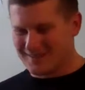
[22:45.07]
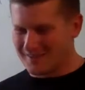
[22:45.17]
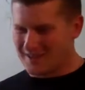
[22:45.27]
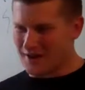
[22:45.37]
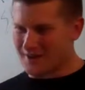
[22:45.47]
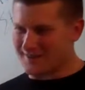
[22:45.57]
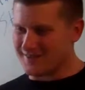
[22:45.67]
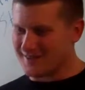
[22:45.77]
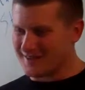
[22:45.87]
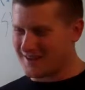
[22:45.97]
And now I got a
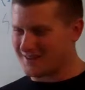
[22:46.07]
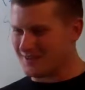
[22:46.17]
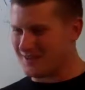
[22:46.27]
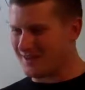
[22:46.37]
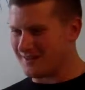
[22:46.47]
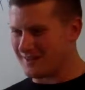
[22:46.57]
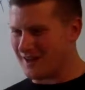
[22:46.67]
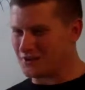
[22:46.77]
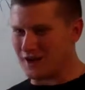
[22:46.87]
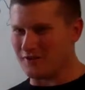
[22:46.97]
son, I can't do that. Now
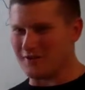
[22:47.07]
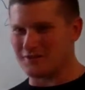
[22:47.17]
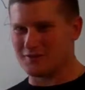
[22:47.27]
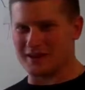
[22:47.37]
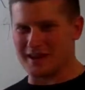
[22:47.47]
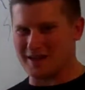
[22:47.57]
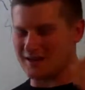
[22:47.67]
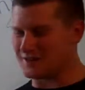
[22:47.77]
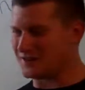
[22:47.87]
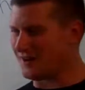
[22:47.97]
I drive a freaking
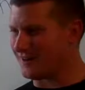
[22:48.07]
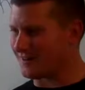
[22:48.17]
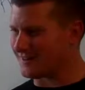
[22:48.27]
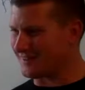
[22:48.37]
HHR,